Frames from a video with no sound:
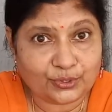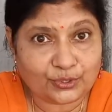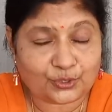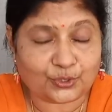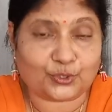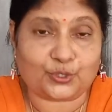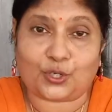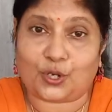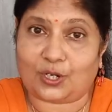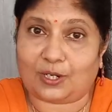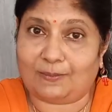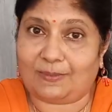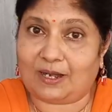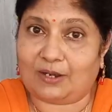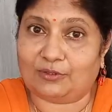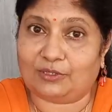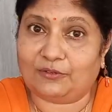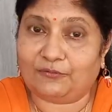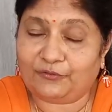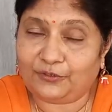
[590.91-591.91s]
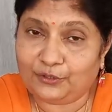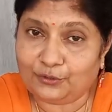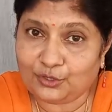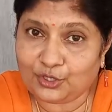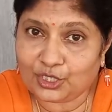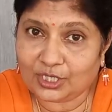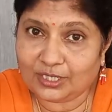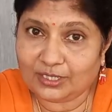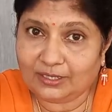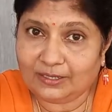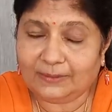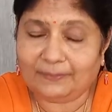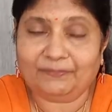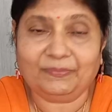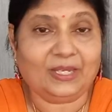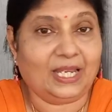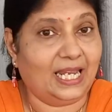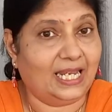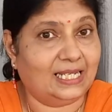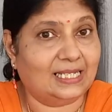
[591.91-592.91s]
to talk about the future
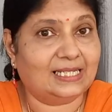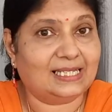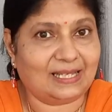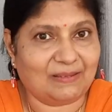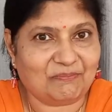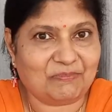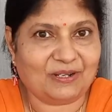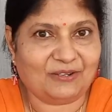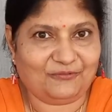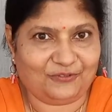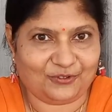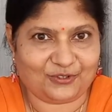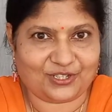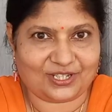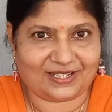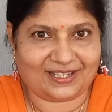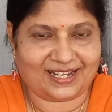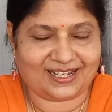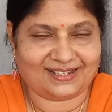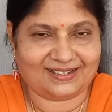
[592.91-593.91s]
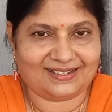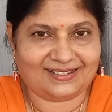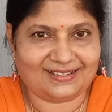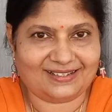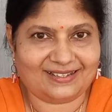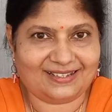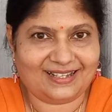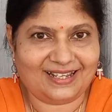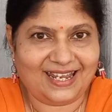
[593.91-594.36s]
in simple future tense.